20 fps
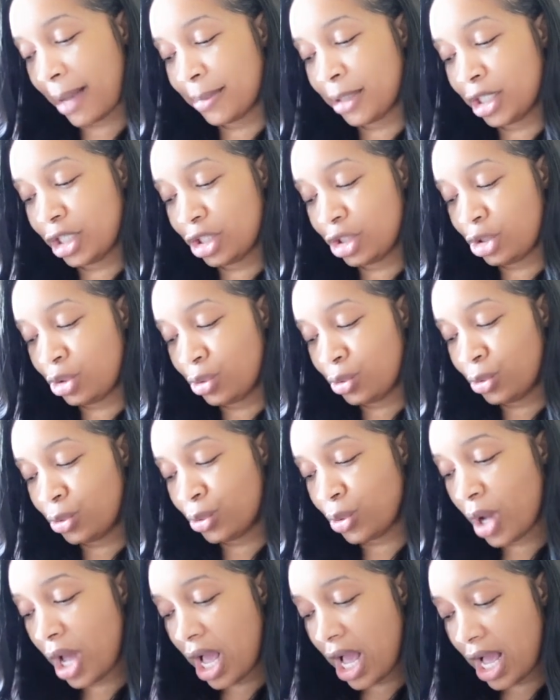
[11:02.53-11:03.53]
i'm gonna
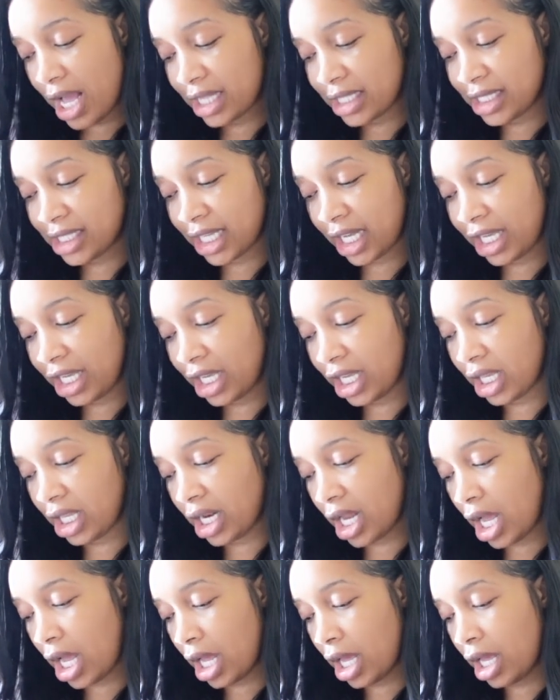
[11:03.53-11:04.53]
do a second
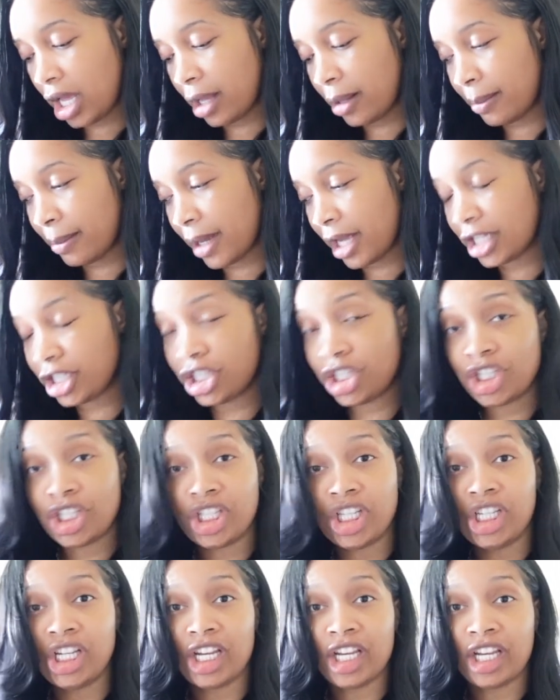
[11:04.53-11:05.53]
um
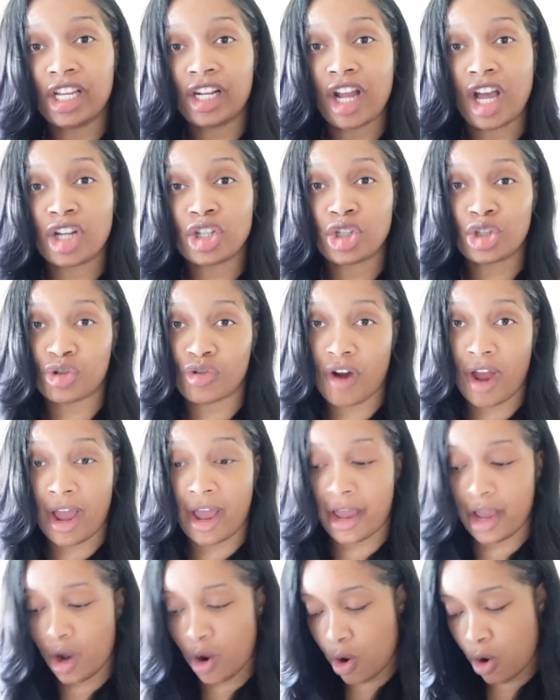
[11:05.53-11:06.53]
shein
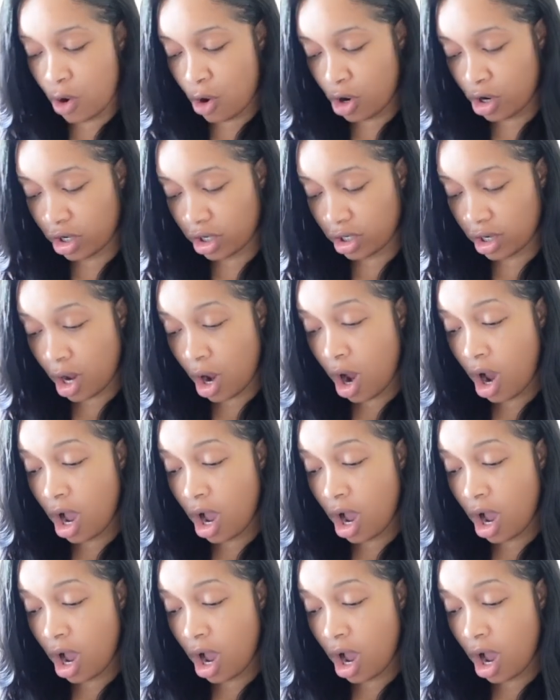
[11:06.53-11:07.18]
try on